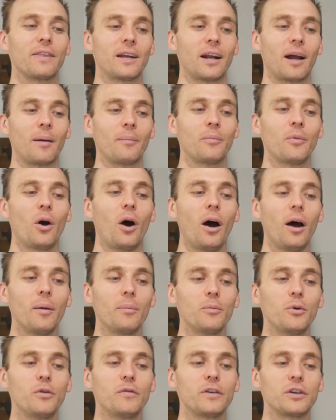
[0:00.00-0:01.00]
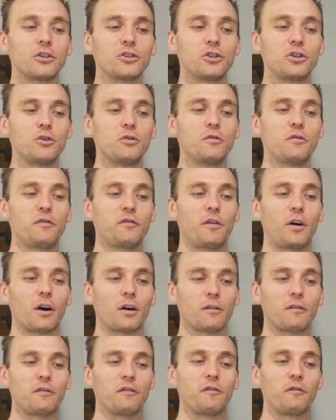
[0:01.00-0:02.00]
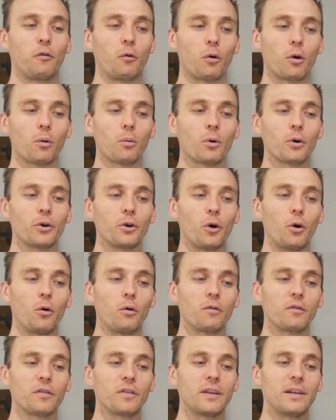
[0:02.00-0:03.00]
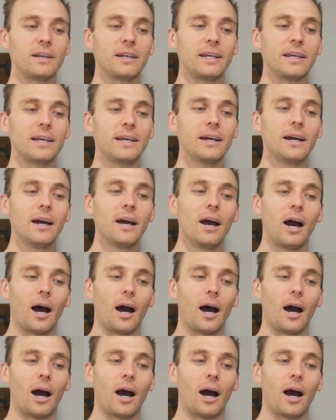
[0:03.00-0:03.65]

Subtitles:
that I'm not moving too far forward over the knee.